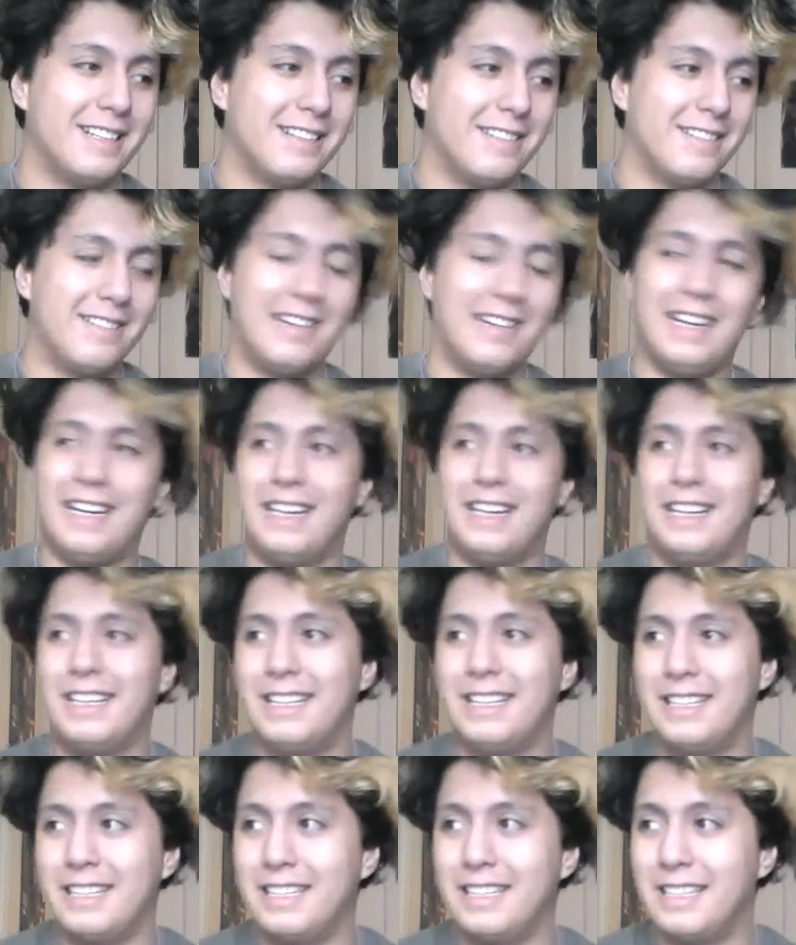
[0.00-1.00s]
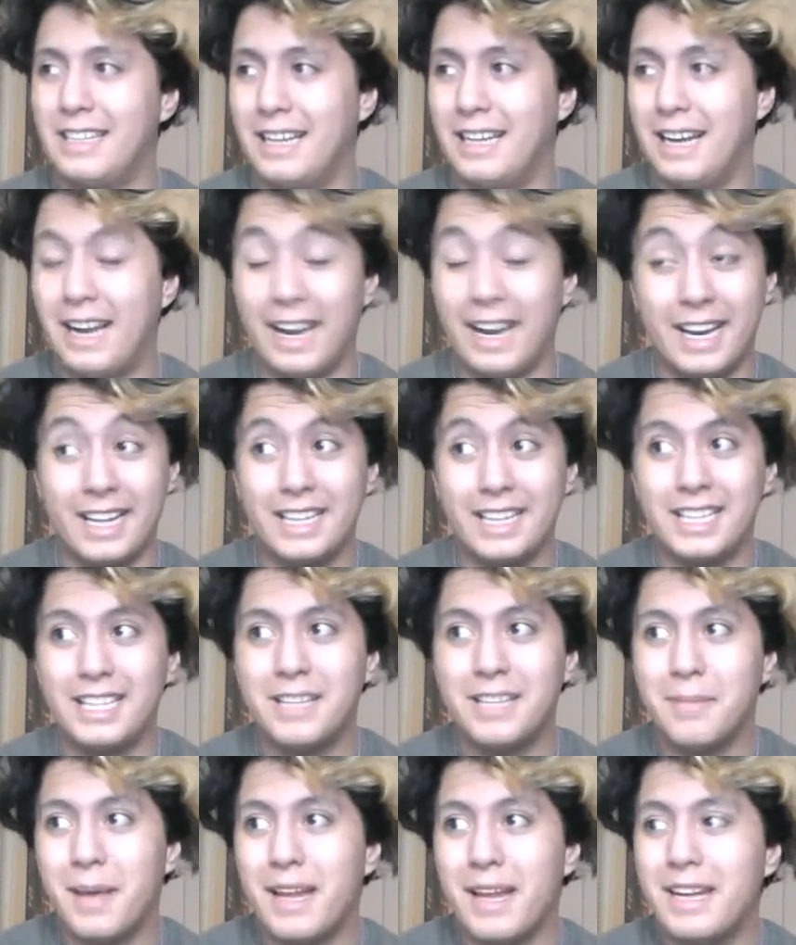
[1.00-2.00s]
Well, I guess this
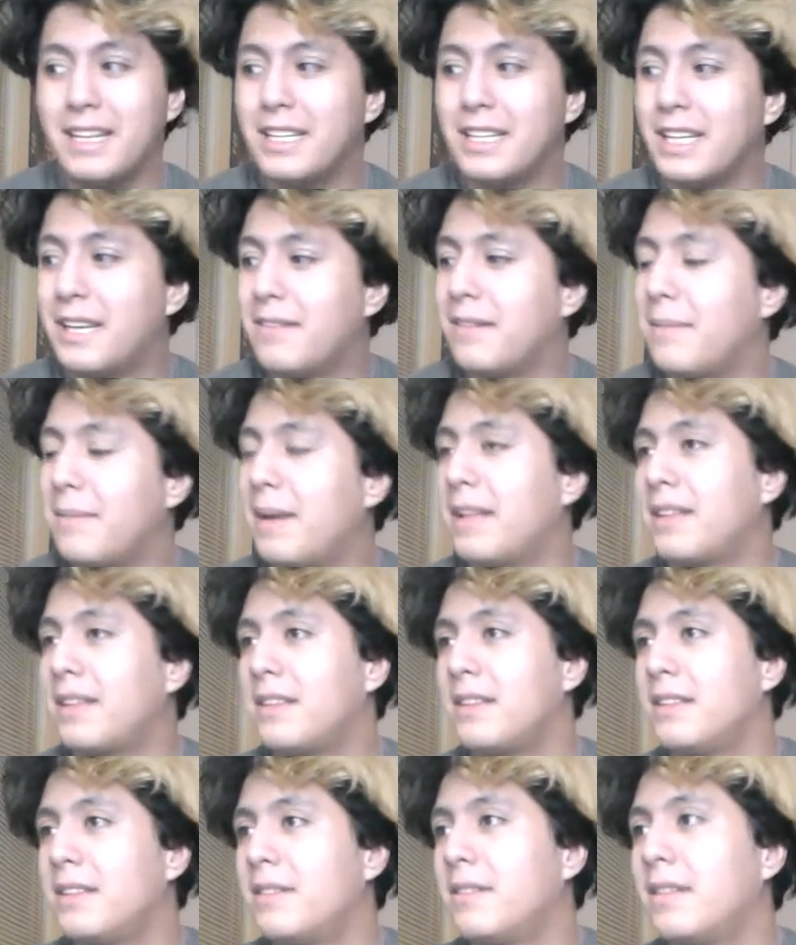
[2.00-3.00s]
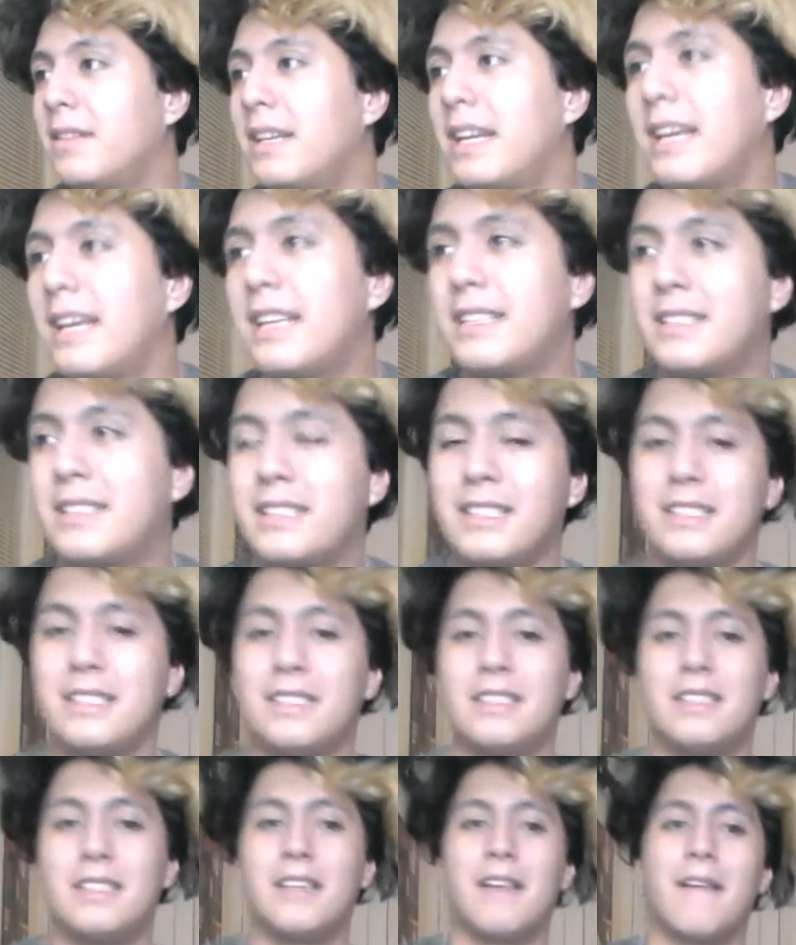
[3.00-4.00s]
is about it about this, I guess,
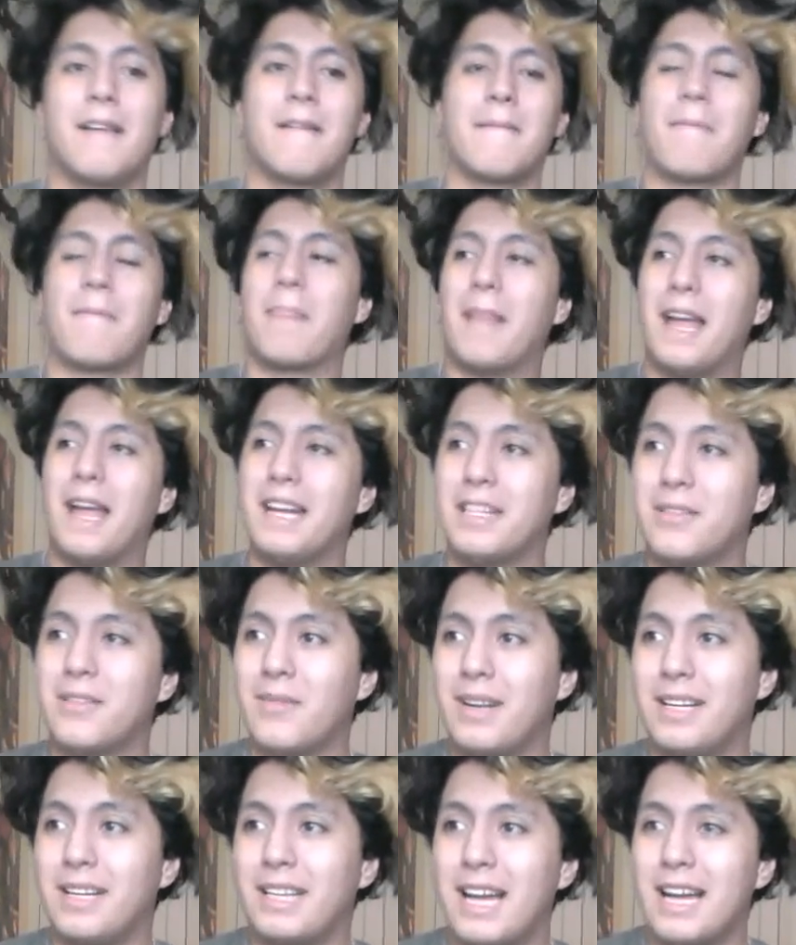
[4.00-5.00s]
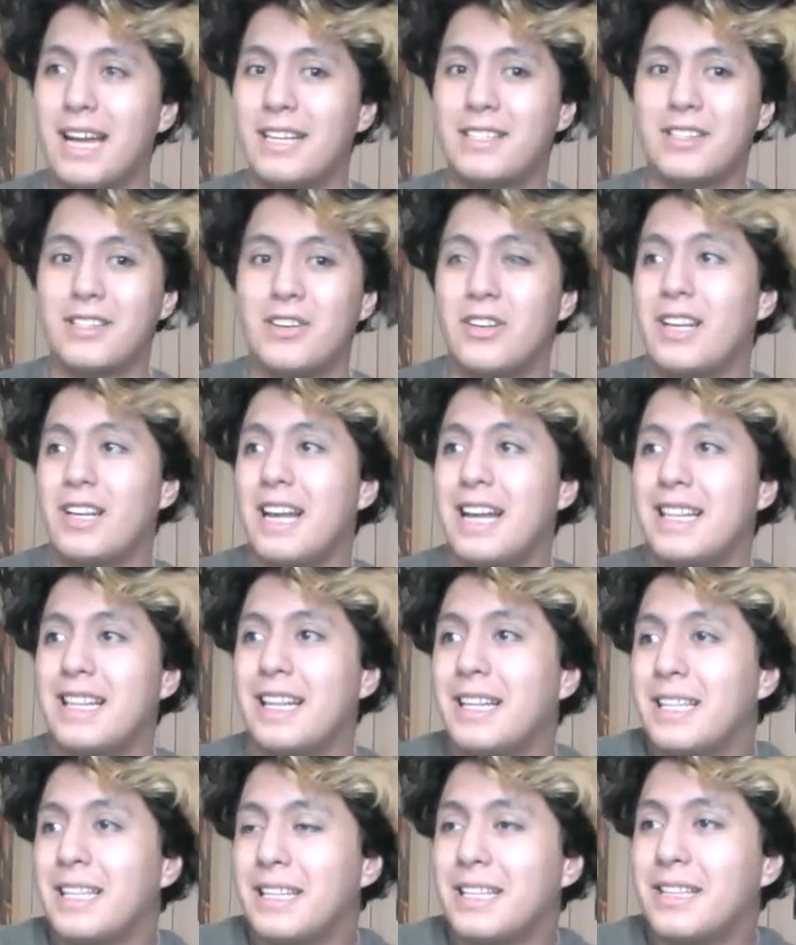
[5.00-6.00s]
because I just want to guys show you guys
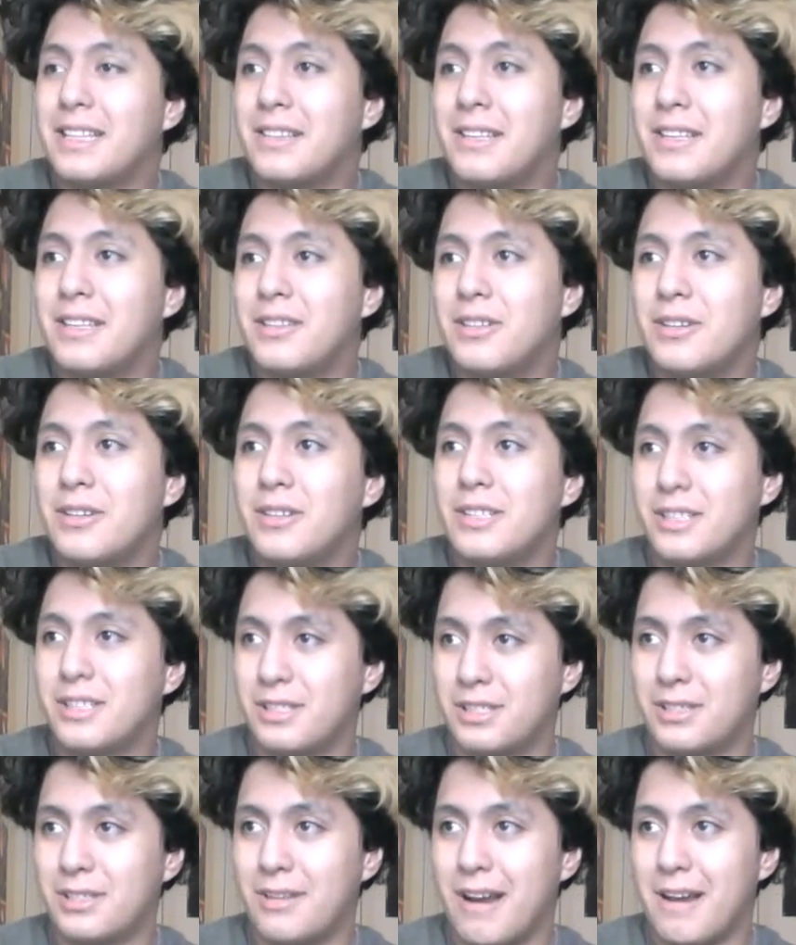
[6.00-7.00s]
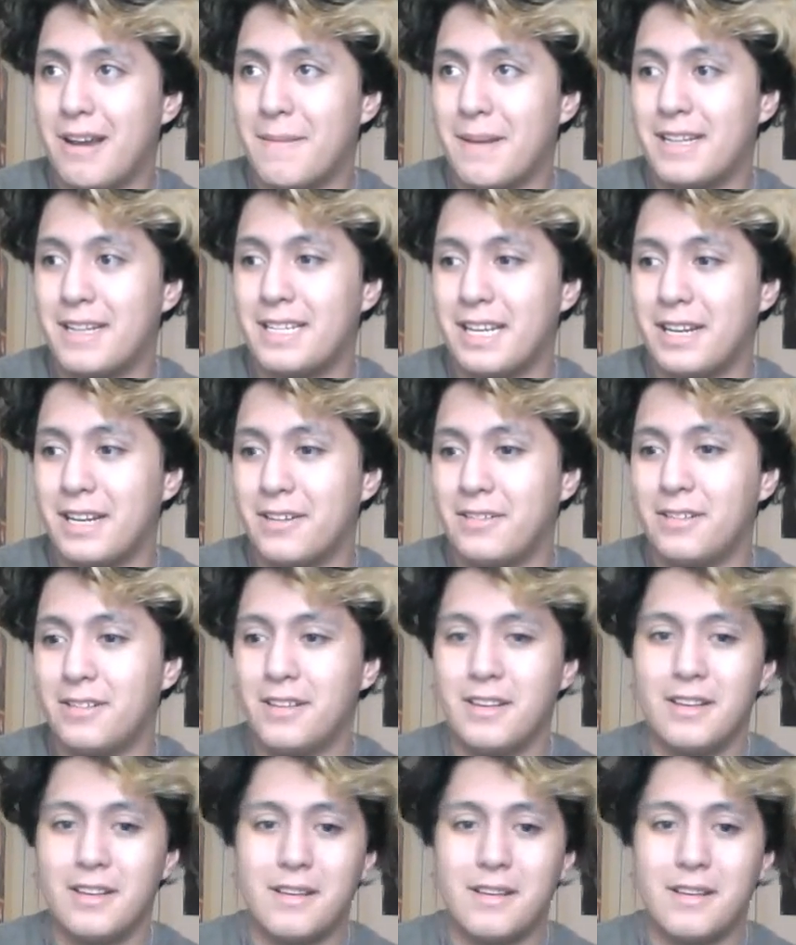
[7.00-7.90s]
that these, these two just subscribed to my channel.